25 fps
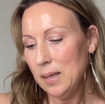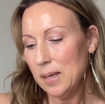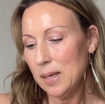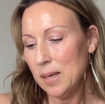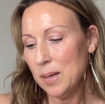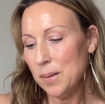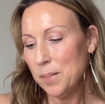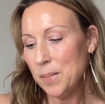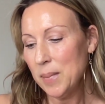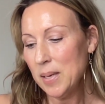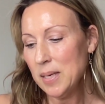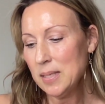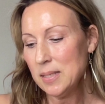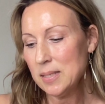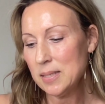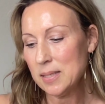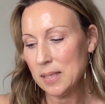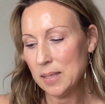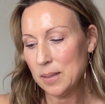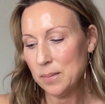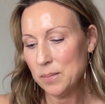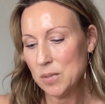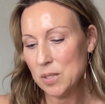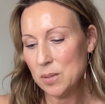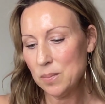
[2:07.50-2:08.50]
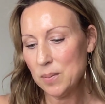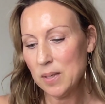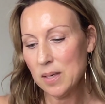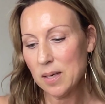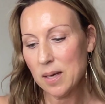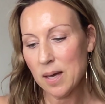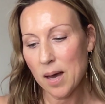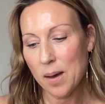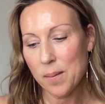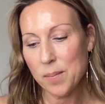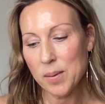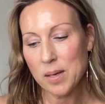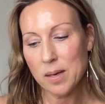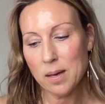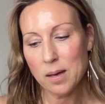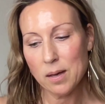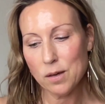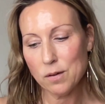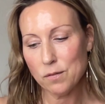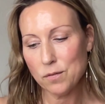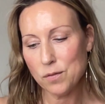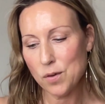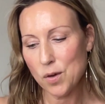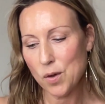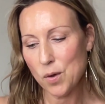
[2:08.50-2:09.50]
It may seem to be coming out
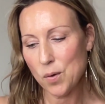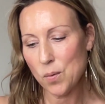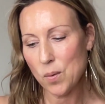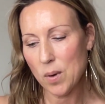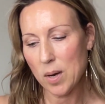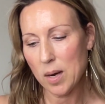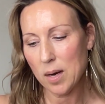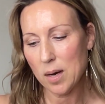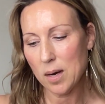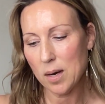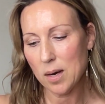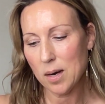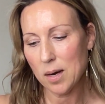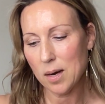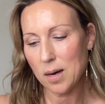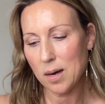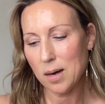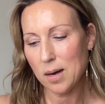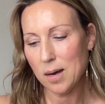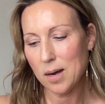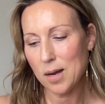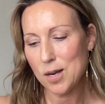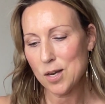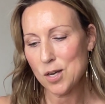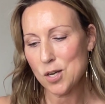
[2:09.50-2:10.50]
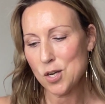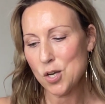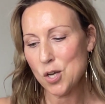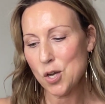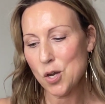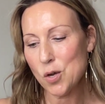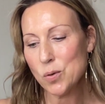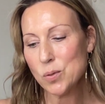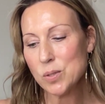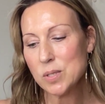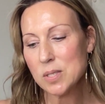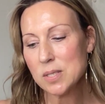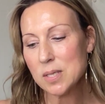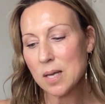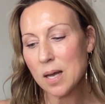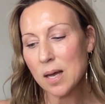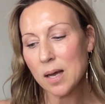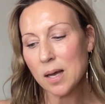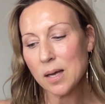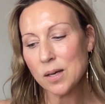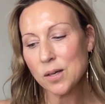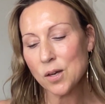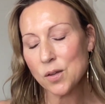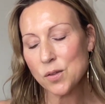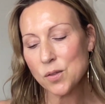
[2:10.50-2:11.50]
of nowhere, no
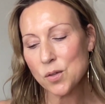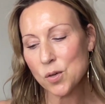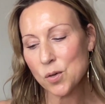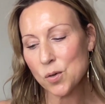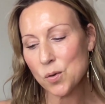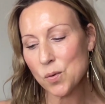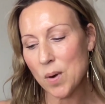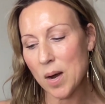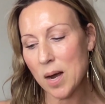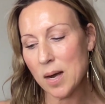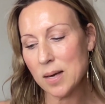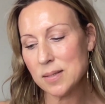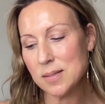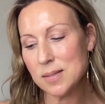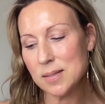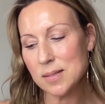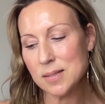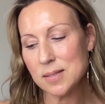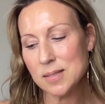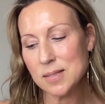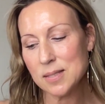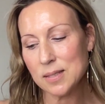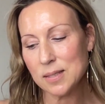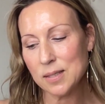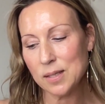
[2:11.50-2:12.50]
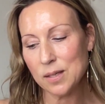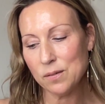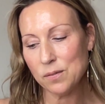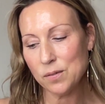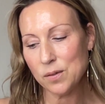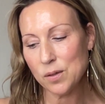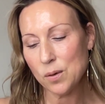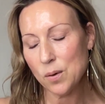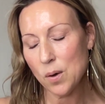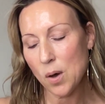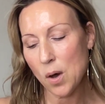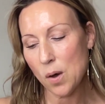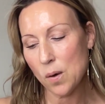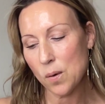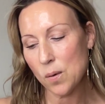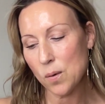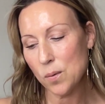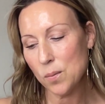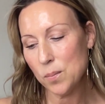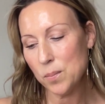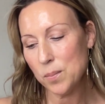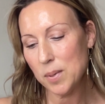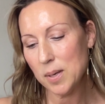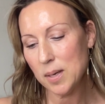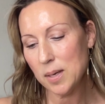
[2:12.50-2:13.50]
sign on the horizon to give you
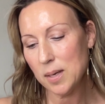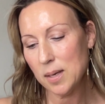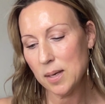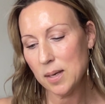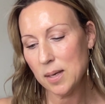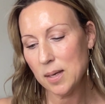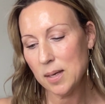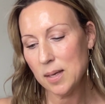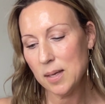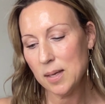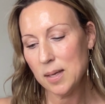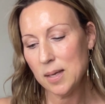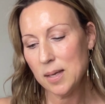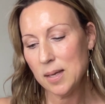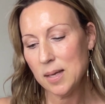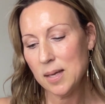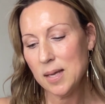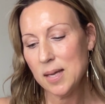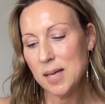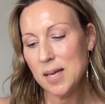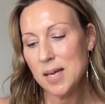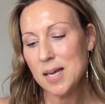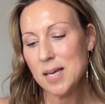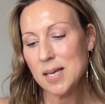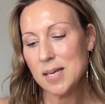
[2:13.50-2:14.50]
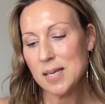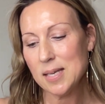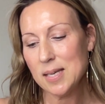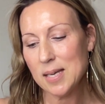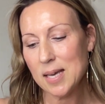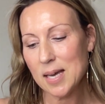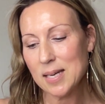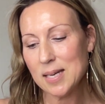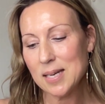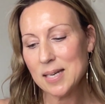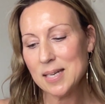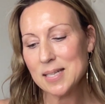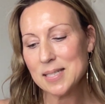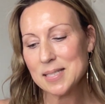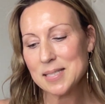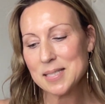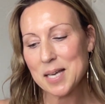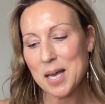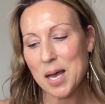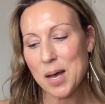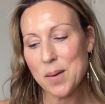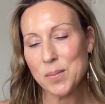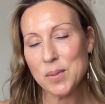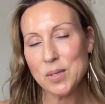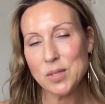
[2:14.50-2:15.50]
hope, yet it is
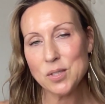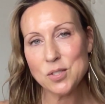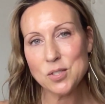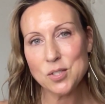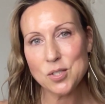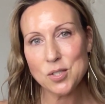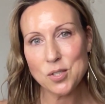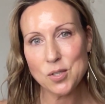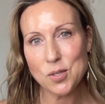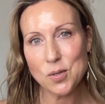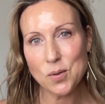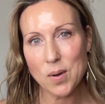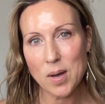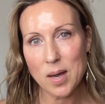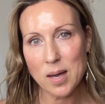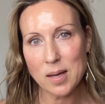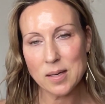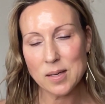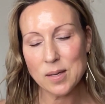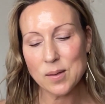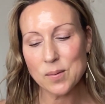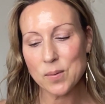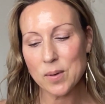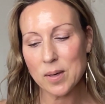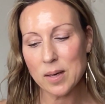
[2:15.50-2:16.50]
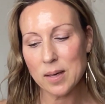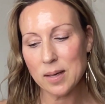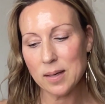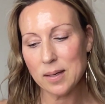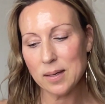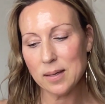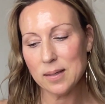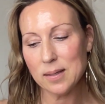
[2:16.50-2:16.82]
coming to you anyway.